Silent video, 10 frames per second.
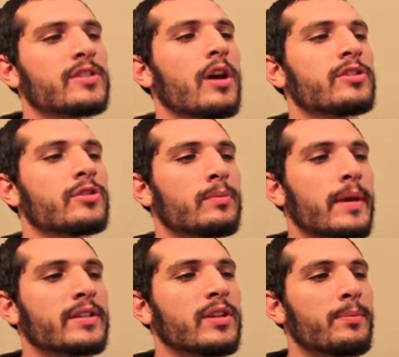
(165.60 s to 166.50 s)
has also
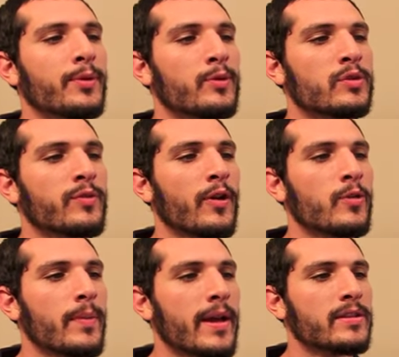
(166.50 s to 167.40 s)
mixed and produced for
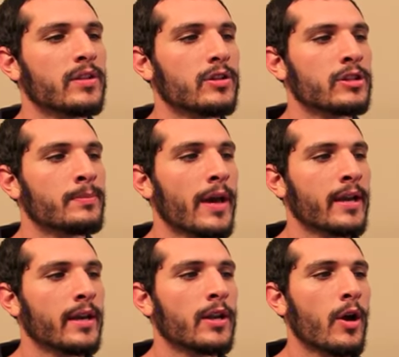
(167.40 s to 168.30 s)
other bands such as
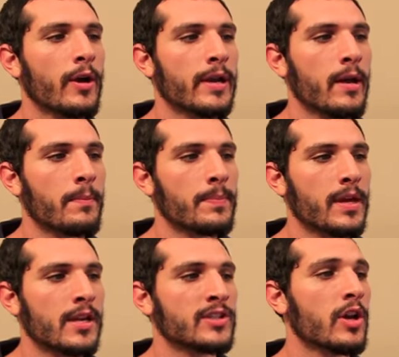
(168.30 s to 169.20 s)
Beck and R.E.M.,
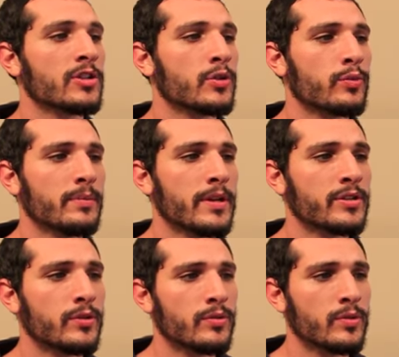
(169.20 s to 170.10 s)
and has also
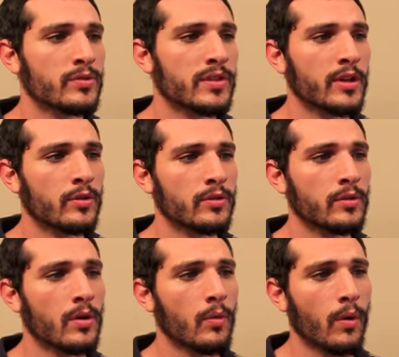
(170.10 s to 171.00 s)
remixed U2's
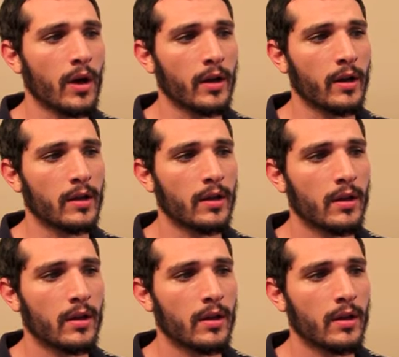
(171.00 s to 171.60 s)
single, Walk On.